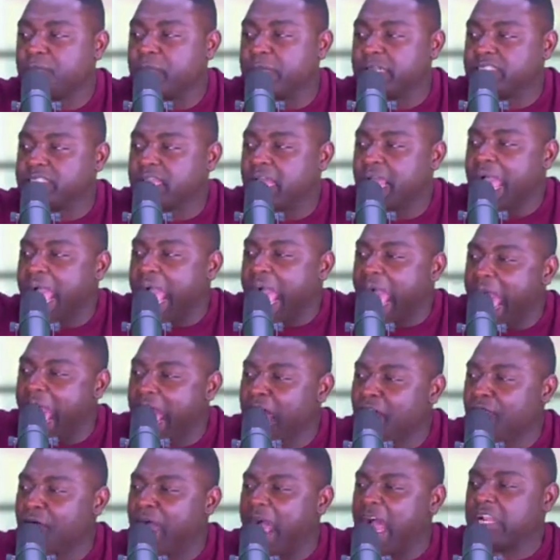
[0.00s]
For
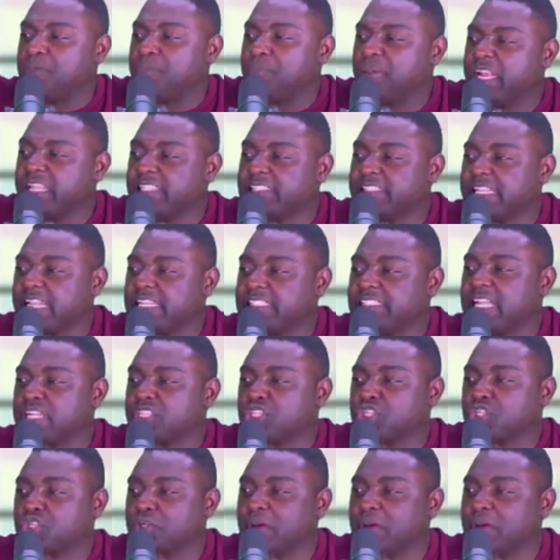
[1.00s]
more than 30 years,